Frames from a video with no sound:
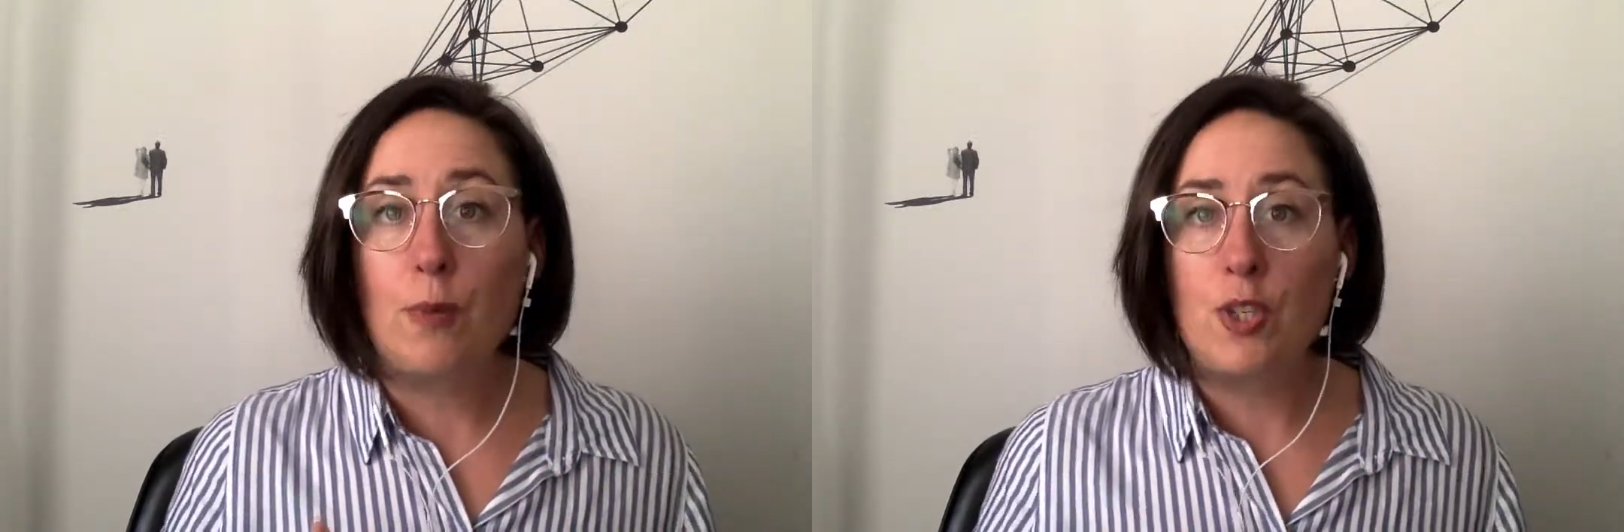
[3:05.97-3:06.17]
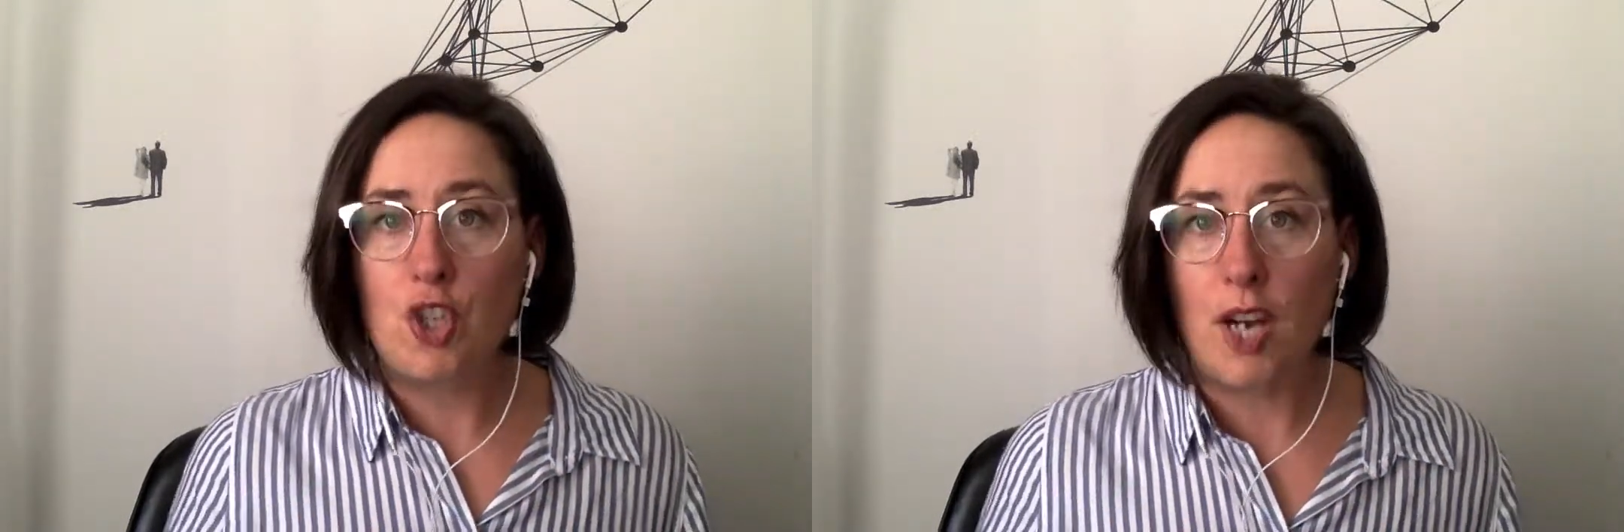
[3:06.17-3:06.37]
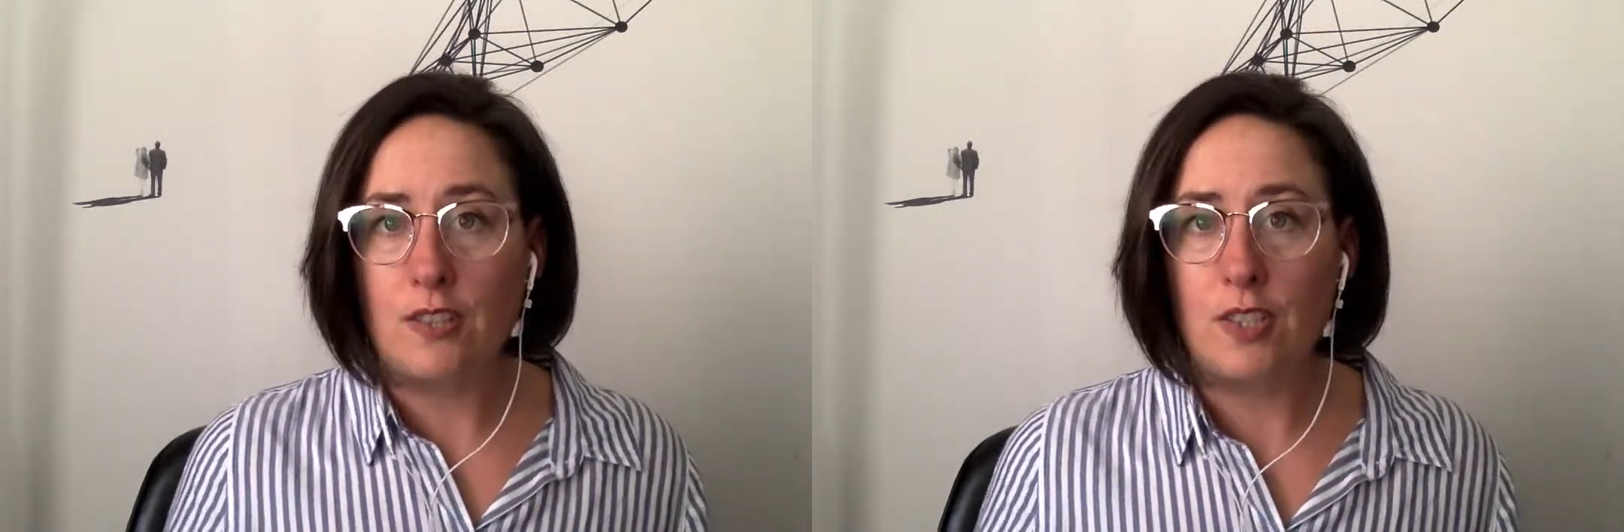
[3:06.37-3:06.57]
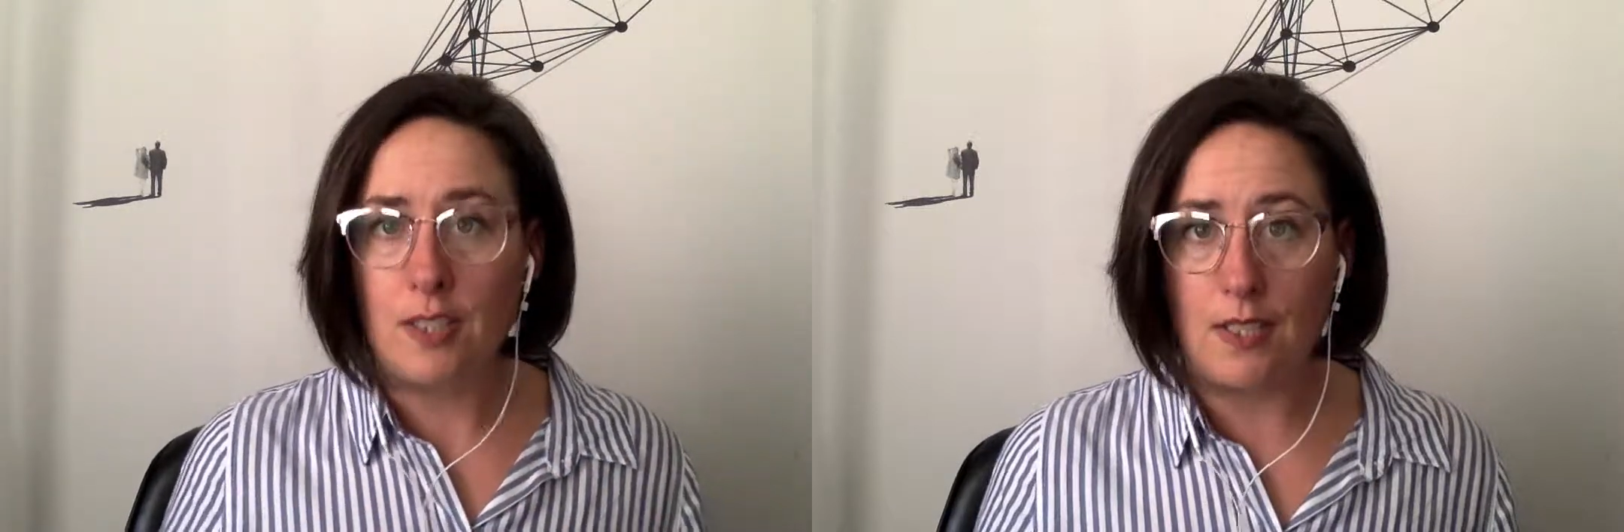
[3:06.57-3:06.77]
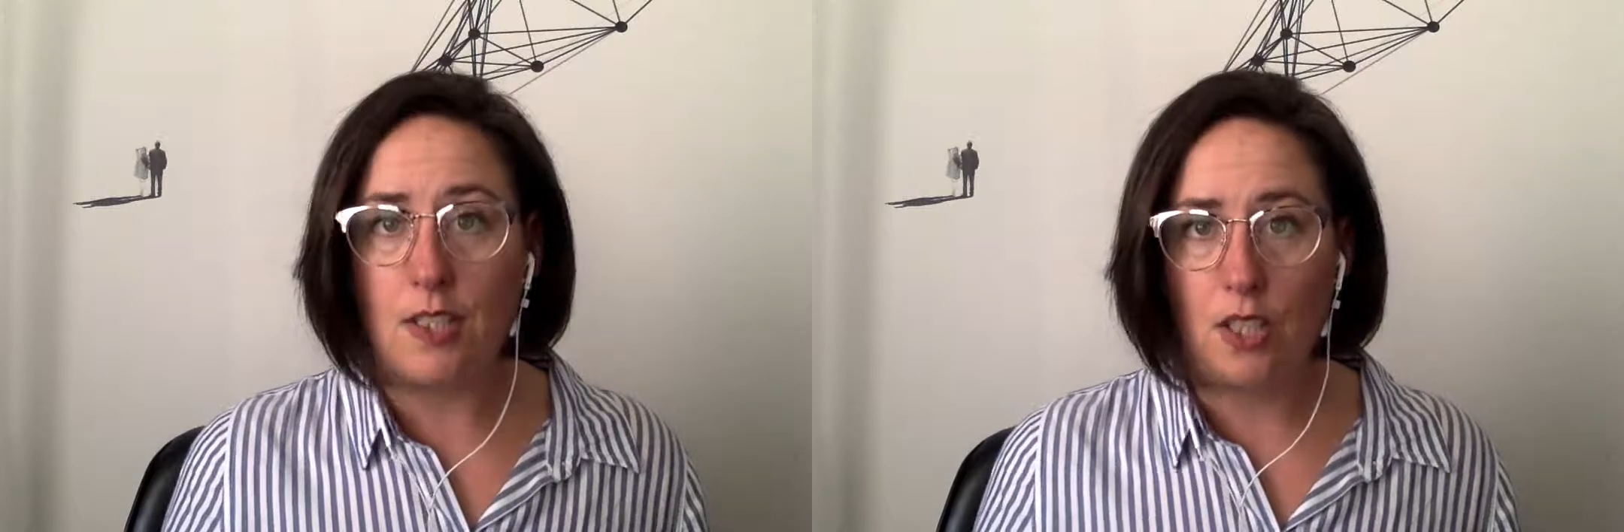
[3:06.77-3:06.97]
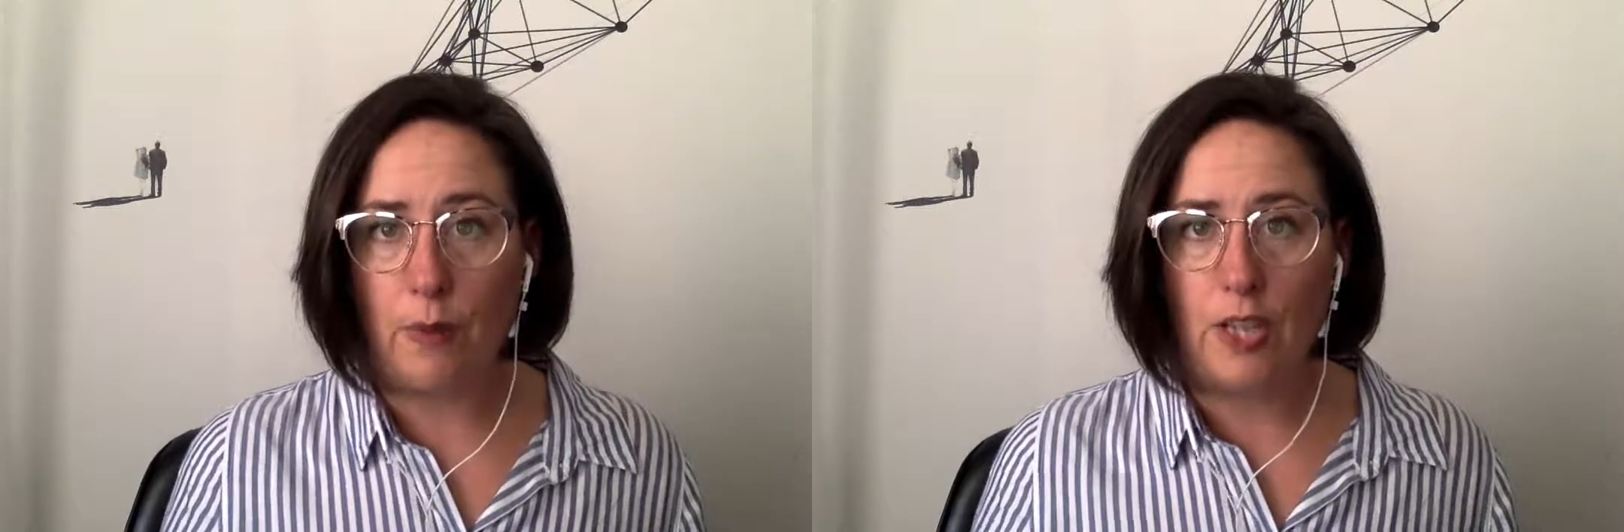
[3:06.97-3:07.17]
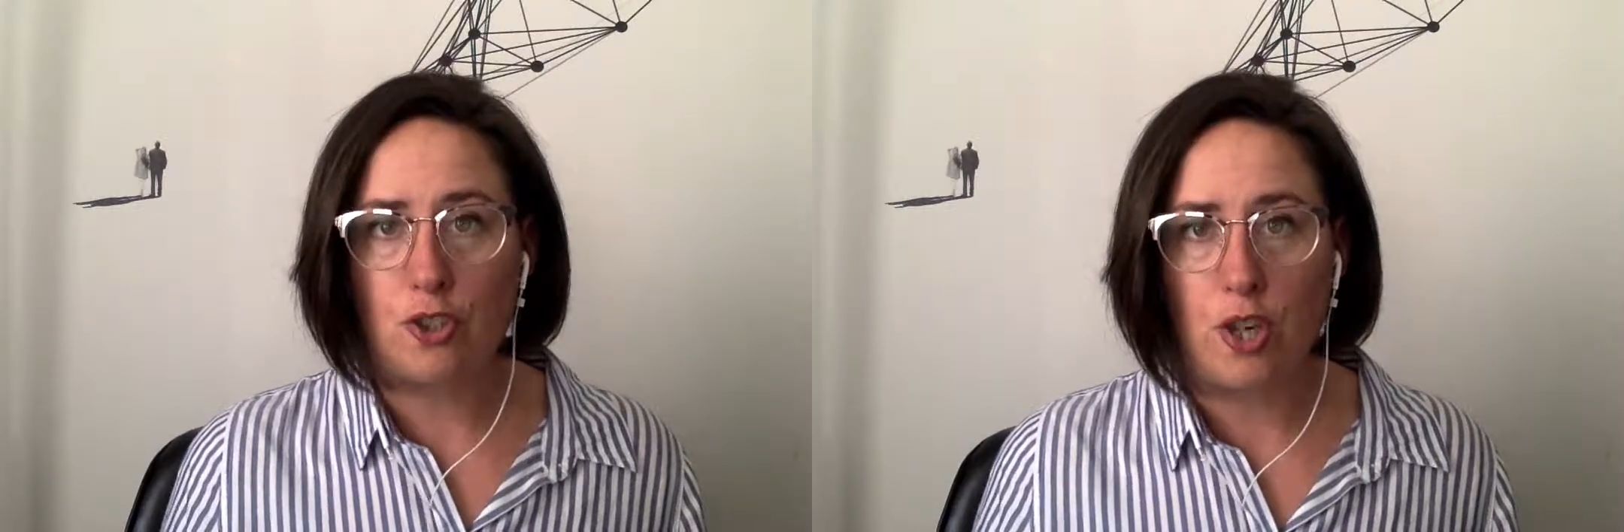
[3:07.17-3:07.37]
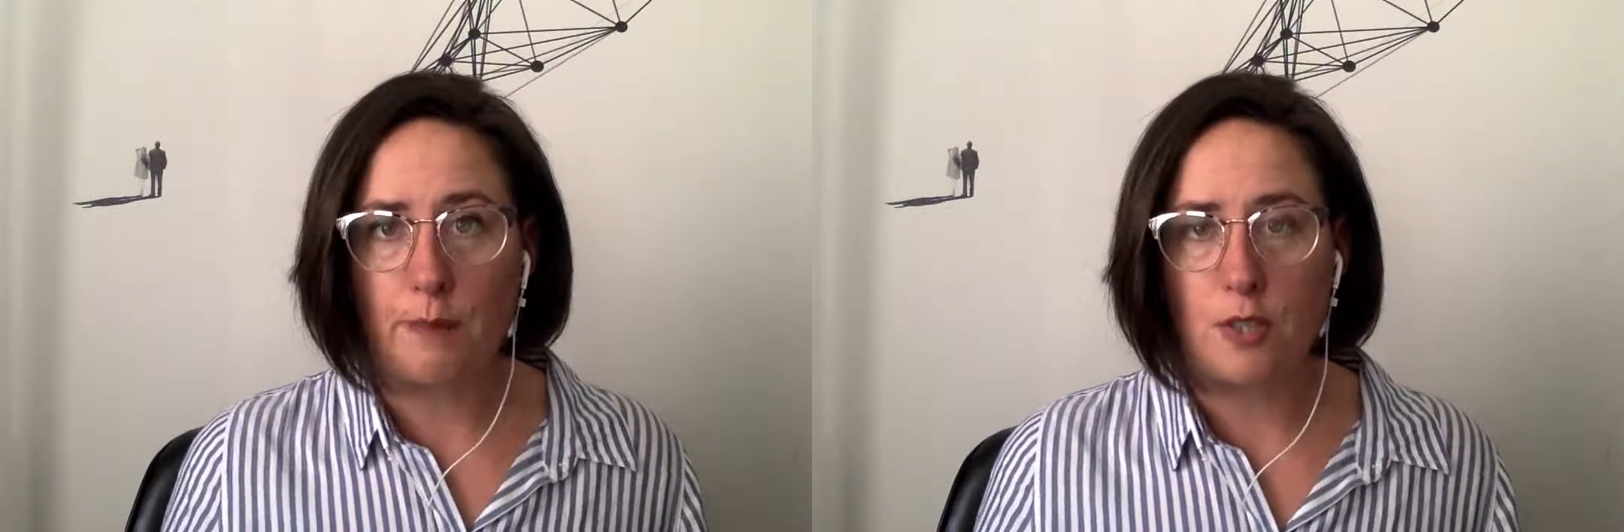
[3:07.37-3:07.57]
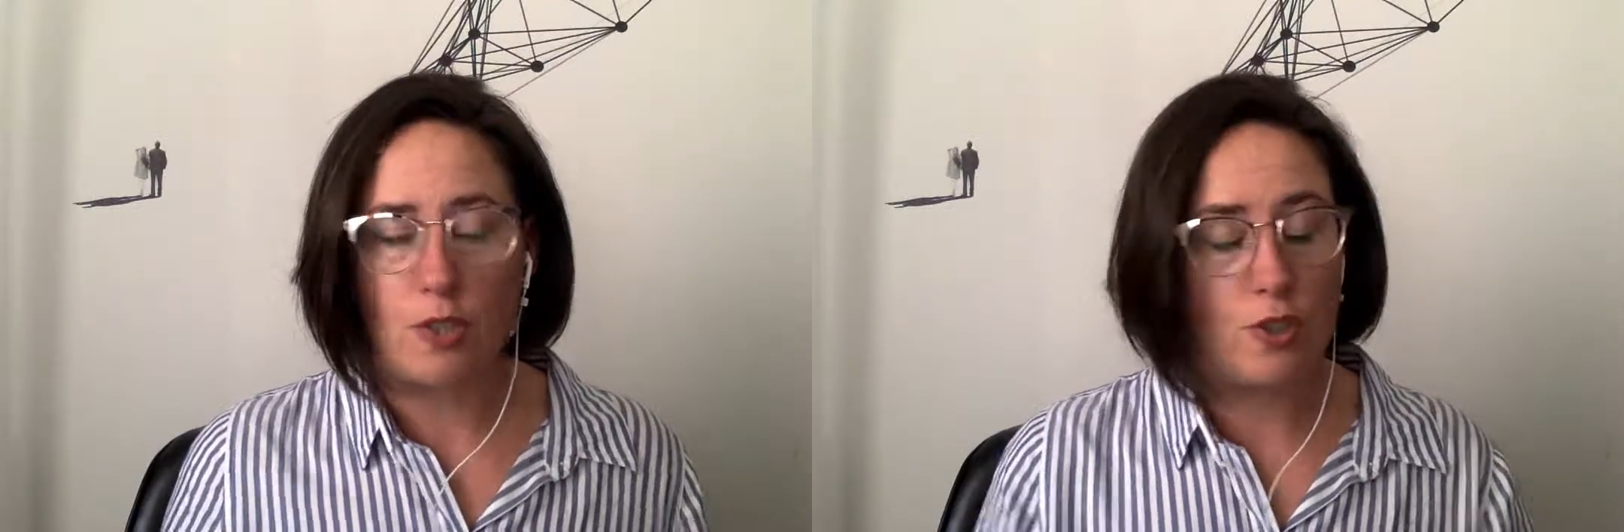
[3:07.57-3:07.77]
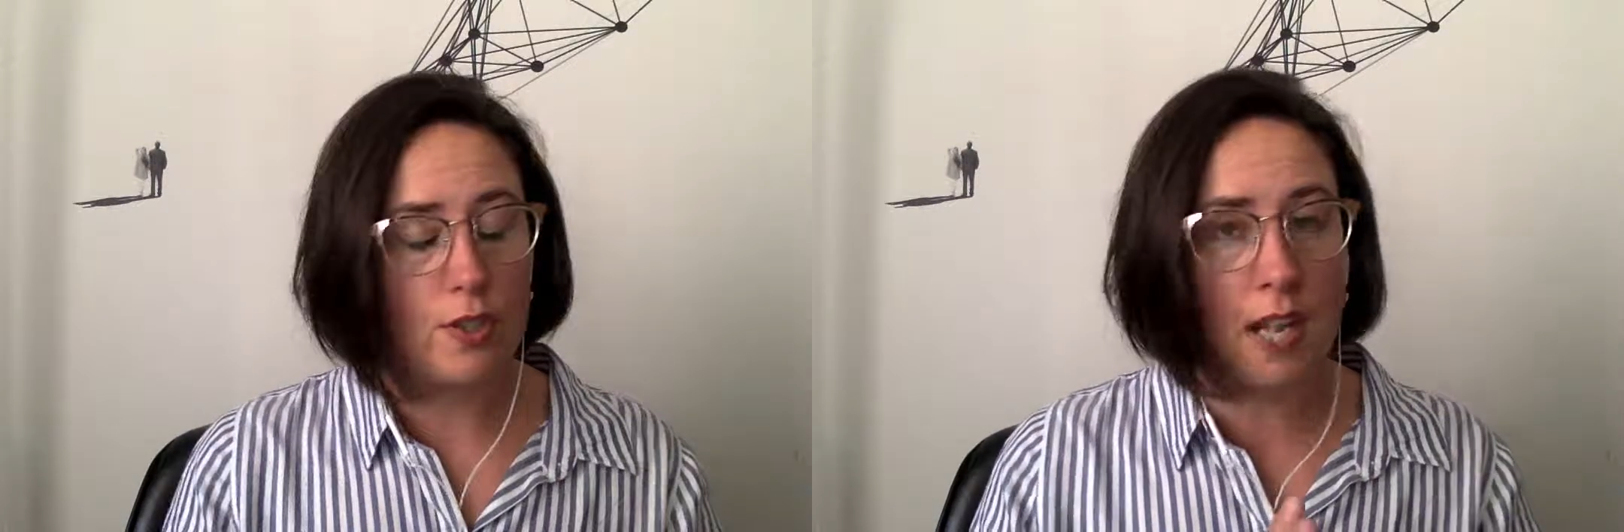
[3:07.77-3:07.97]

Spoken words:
rejected in the U.S. job search.